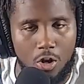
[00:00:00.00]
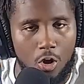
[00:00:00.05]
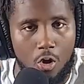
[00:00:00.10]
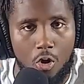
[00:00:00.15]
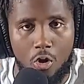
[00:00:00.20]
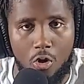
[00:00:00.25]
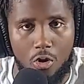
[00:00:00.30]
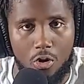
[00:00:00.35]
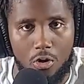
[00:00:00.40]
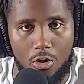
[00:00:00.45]

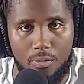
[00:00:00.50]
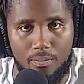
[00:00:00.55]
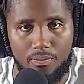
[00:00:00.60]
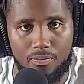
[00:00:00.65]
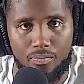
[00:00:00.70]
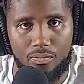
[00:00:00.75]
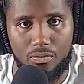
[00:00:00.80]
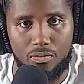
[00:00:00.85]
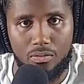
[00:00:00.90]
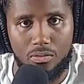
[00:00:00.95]
all.
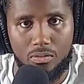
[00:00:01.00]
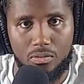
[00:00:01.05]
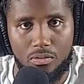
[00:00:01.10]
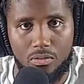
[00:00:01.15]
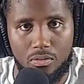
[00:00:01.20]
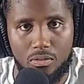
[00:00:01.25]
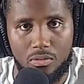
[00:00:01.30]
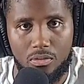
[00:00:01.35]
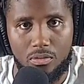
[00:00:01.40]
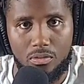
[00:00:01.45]

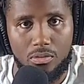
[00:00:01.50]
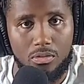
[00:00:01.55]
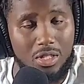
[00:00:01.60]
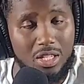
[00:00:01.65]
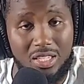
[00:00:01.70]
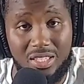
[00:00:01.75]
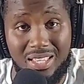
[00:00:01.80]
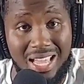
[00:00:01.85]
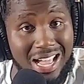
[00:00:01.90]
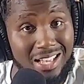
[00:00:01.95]
The
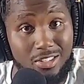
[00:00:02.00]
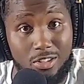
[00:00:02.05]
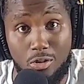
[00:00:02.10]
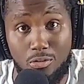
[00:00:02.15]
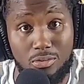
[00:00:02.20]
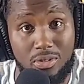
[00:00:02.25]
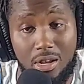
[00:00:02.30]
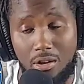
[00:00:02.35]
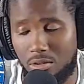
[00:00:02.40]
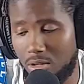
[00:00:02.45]
stats
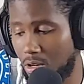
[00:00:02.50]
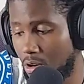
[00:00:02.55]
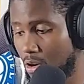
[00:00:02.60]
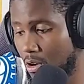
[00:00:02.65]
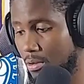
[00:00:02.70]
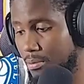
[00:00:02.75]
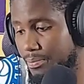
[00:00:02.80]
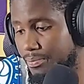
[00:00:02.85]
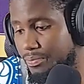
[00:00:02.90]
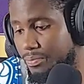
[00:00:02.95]
don't tell it all.